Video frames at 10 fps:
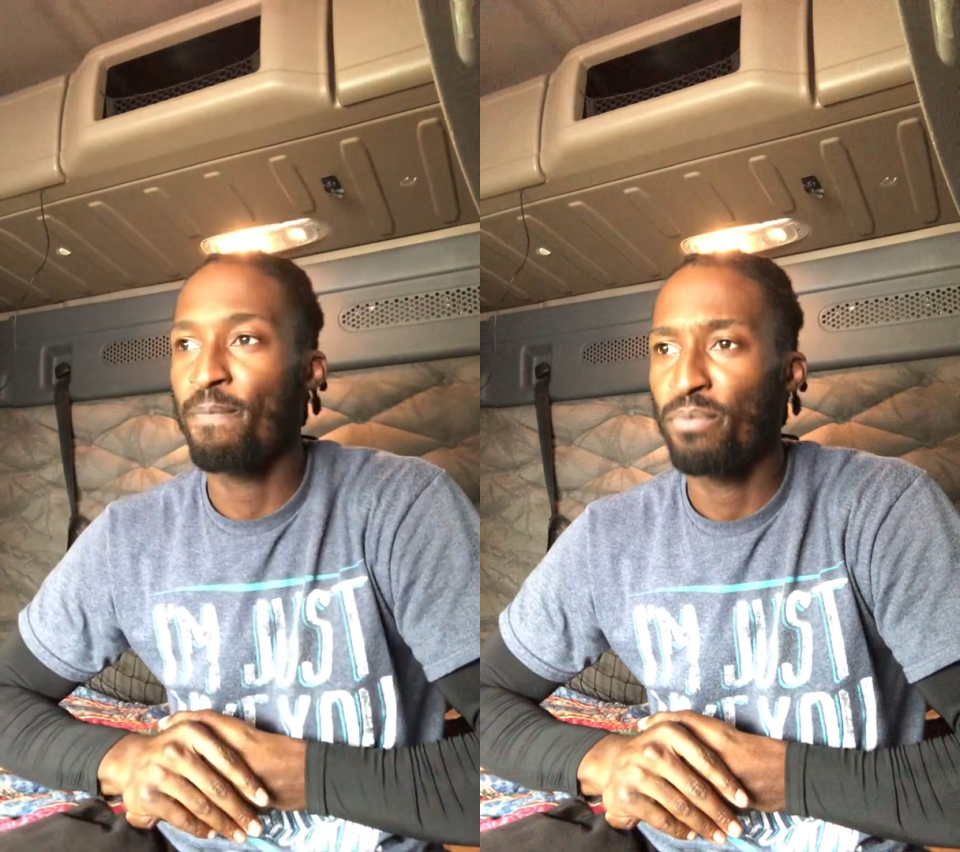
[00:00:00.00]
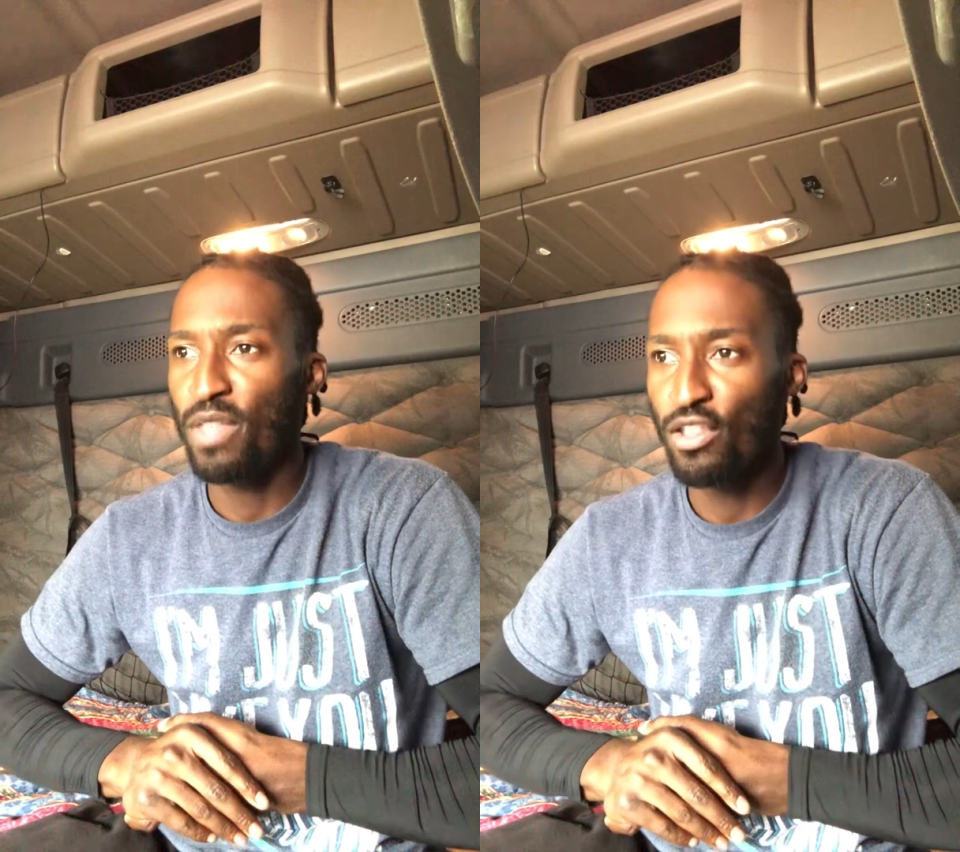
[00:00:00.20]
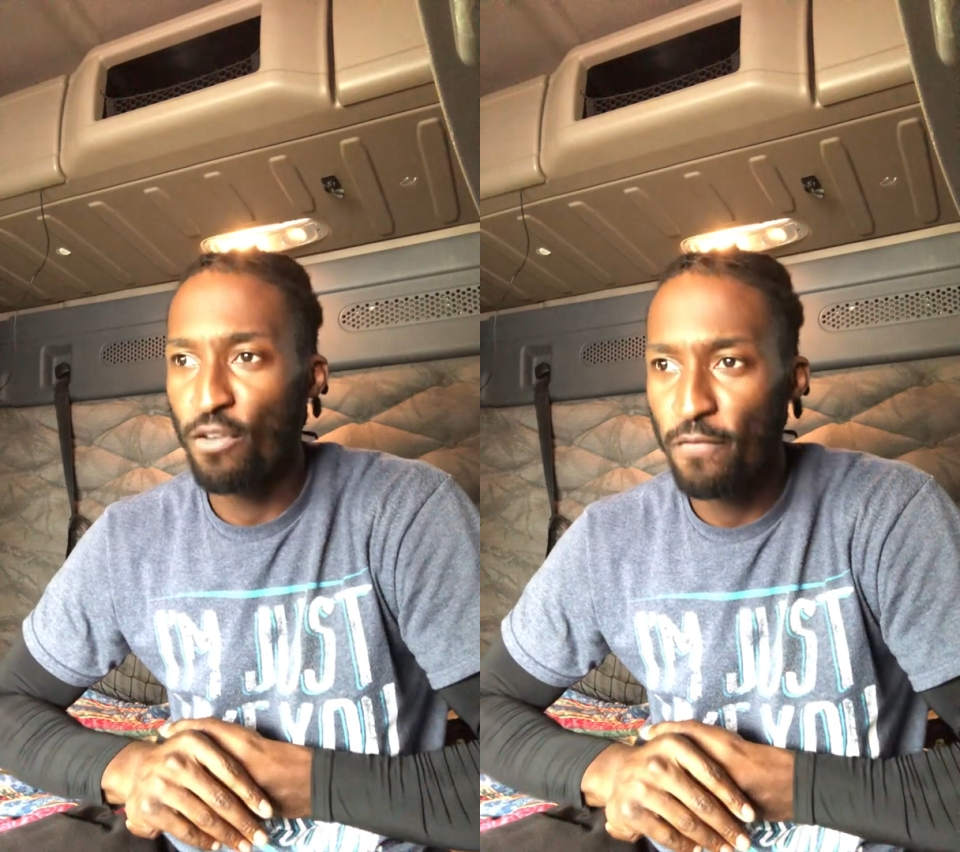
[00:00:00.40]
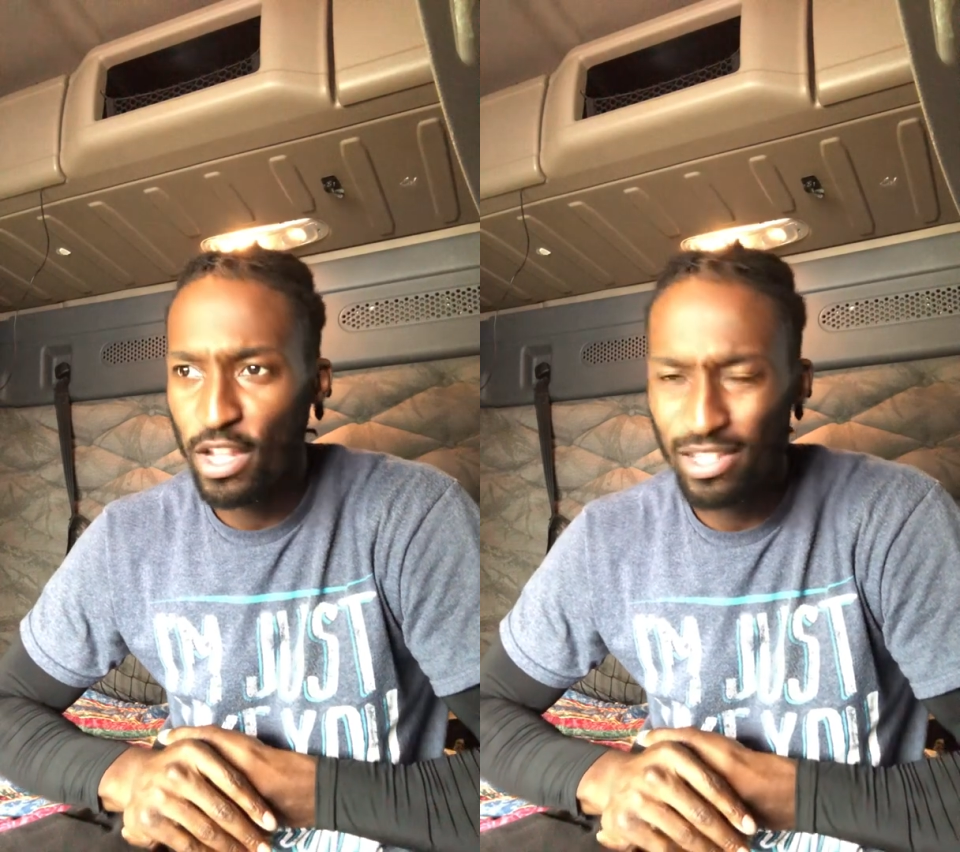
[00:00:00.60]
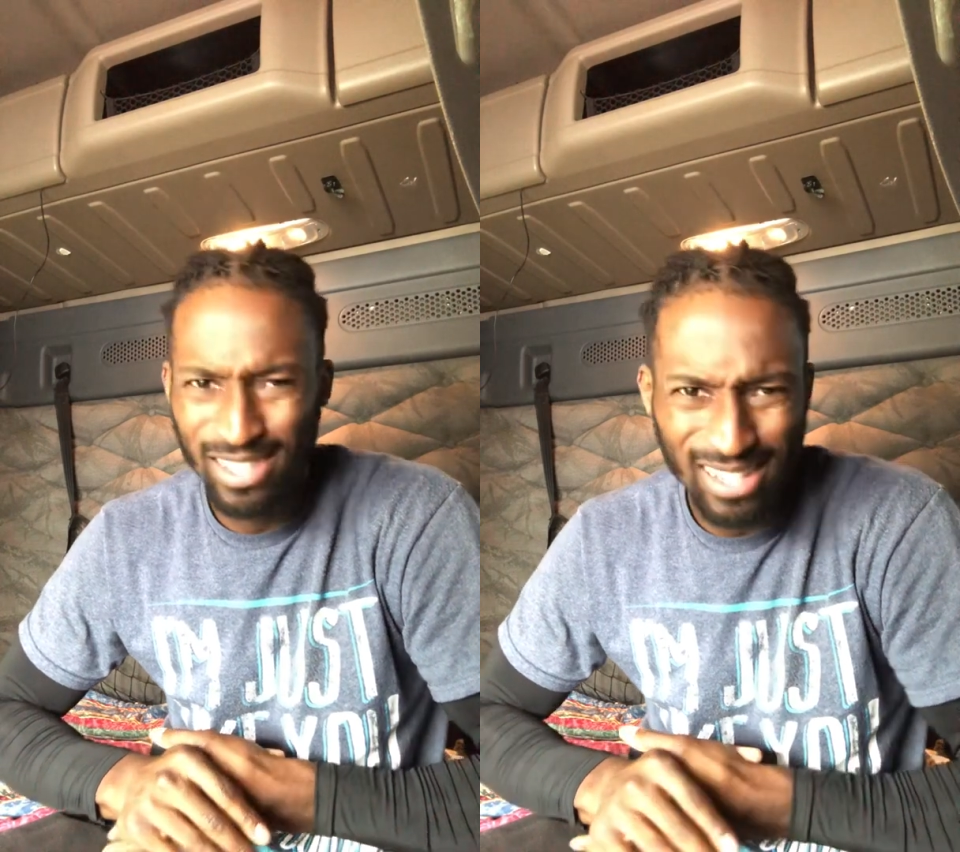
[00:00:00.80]
Nothing
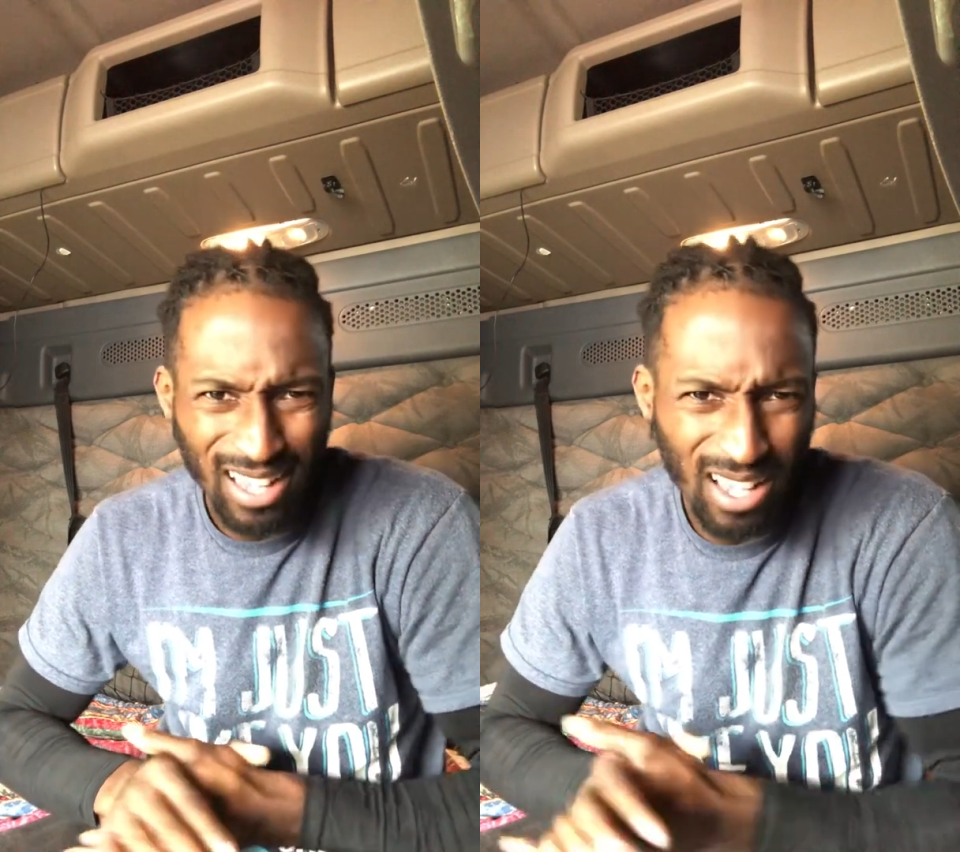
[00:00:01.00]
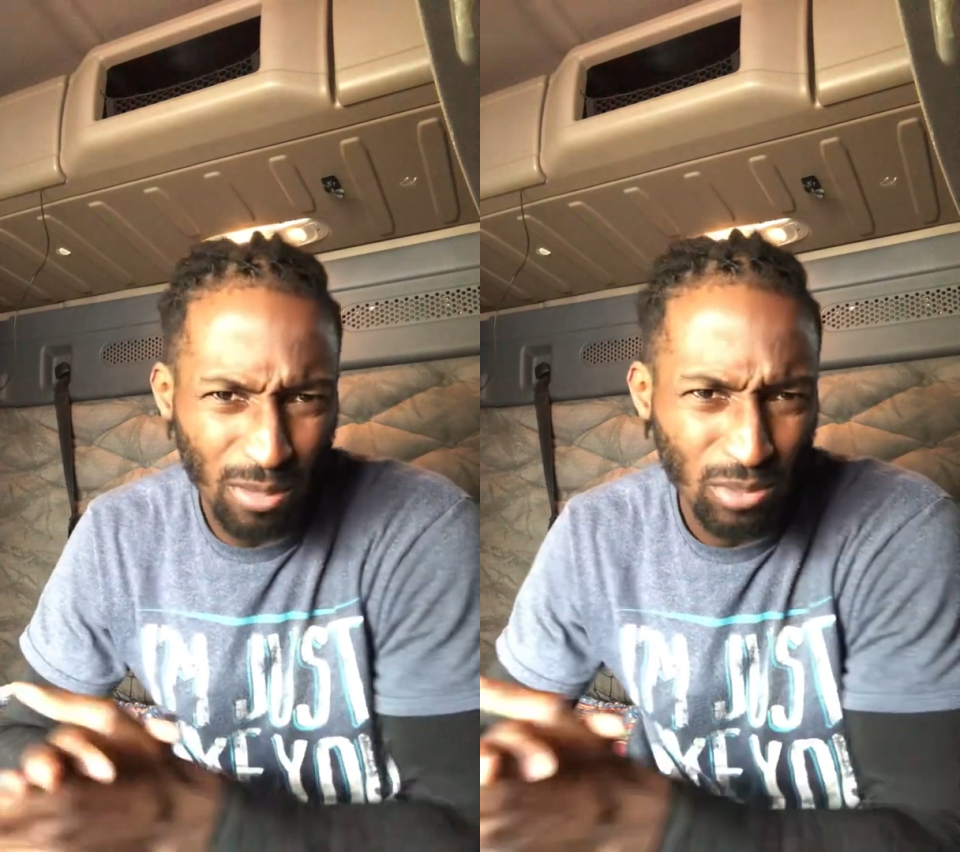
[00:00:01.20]
fancy. I'm